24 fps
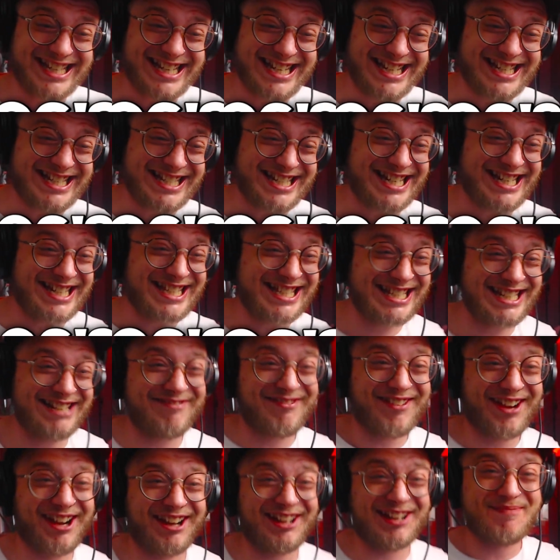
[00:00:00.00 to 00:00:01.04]
CG's
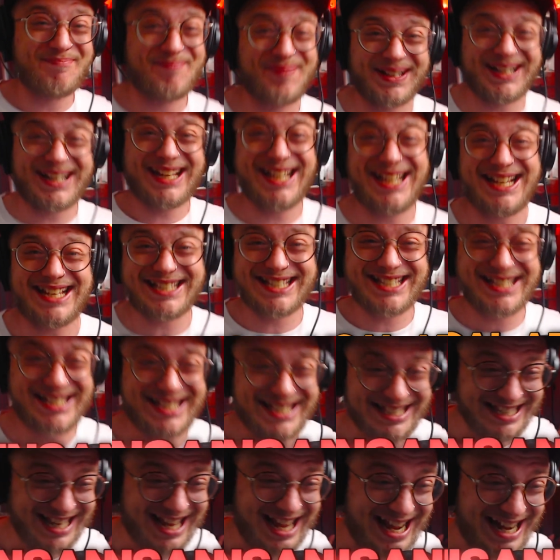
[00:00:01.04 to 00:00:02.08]
lyrical ability is
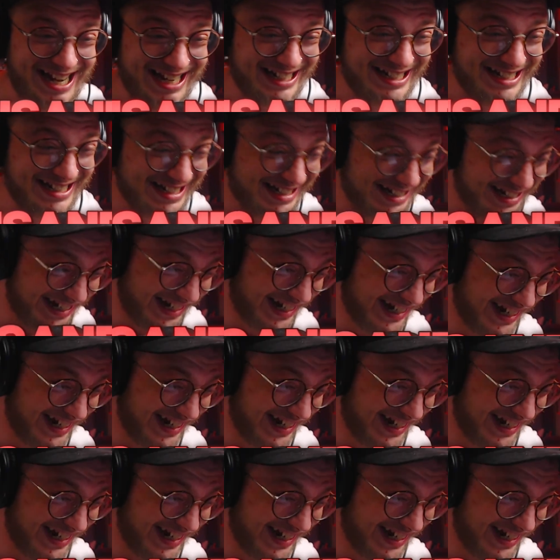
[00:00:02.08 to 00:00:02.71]
insane.